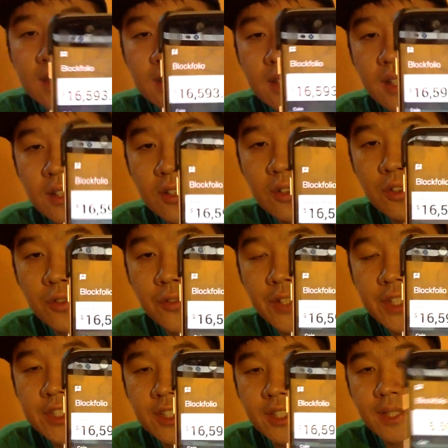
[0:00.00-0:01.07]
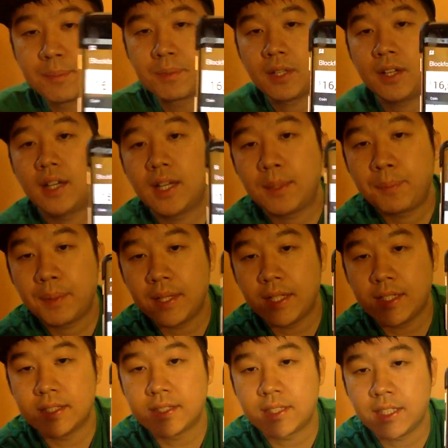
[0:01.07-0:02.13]
Another cool feature up top
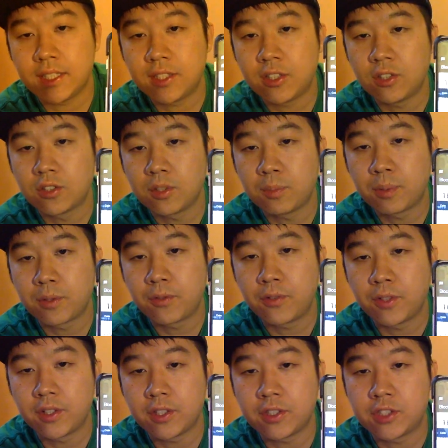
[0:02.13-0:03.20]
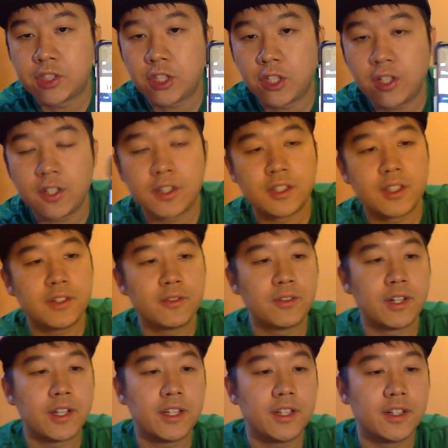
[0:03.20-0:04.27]
is the total portfolio chart
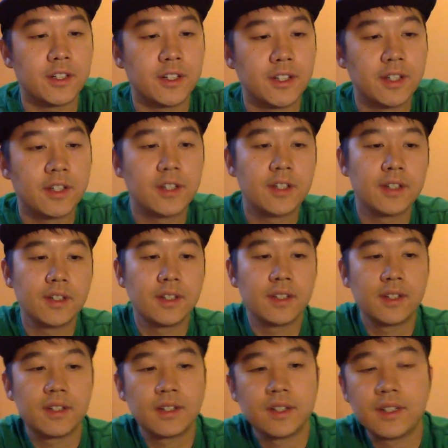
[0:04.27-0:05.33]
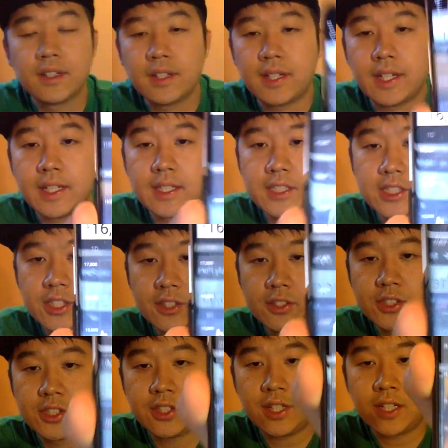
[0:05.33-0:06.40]
right here. And it
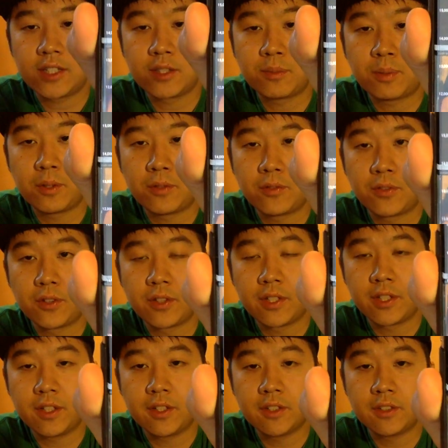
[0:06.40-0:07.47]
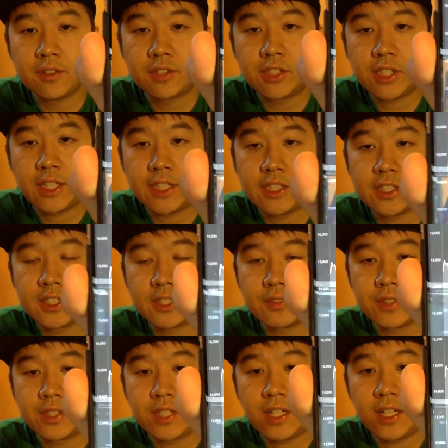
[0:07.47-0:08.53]
shows you how your portfolio changes
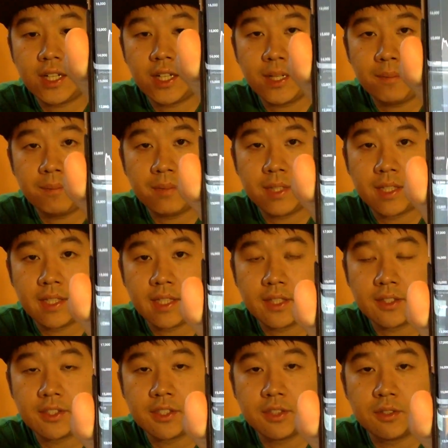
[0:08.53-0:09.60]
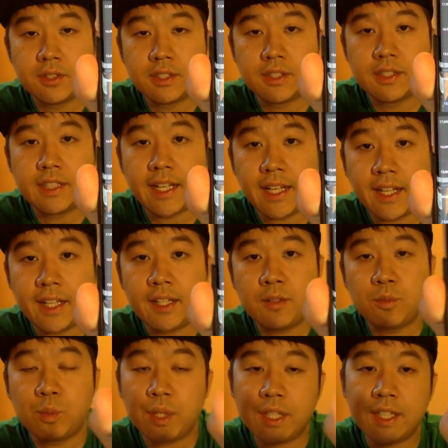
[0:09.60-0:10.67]
over time. You can either do day,
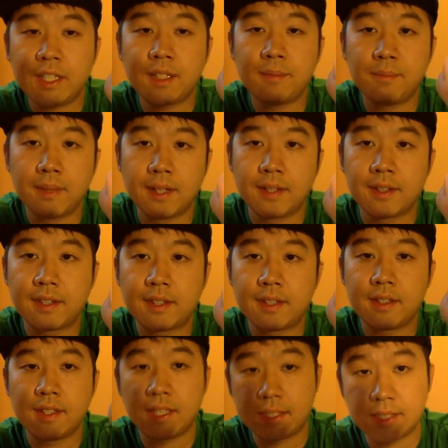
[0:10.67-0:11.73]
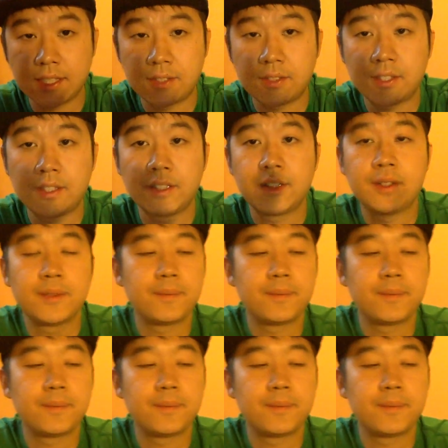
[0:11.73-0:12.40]
week, month, et cetera.